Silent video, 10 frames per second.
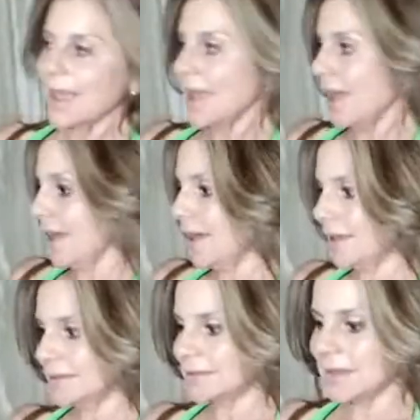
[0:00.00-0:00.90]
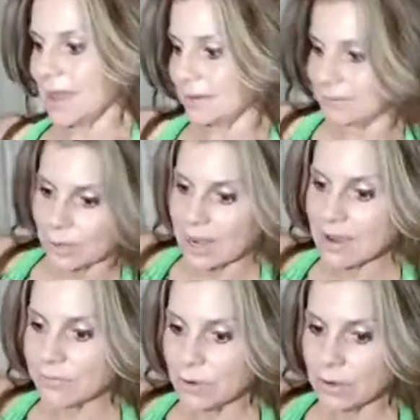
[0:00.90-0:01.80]
and
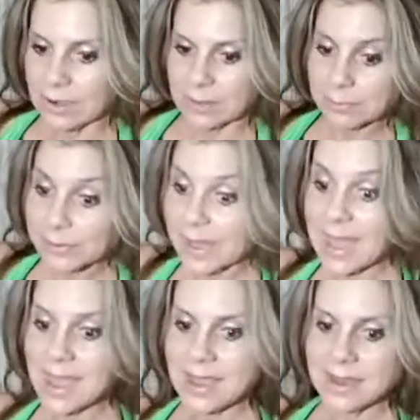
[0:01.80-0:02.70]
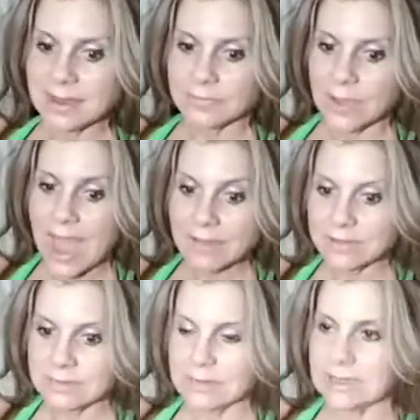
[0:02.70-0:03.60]
whatever, and playing if they haven't
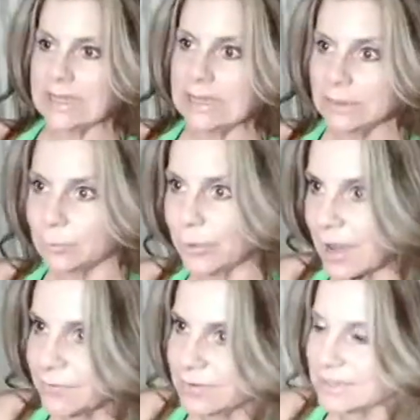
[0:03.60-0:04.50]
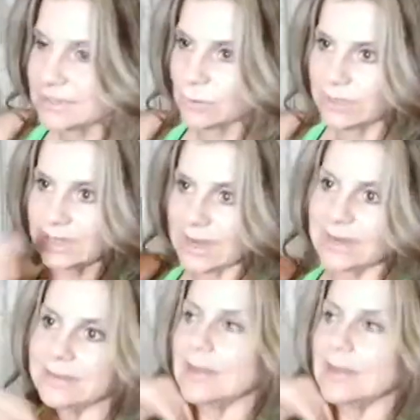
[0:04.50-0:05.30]
even eaten breakfast or eaten anything.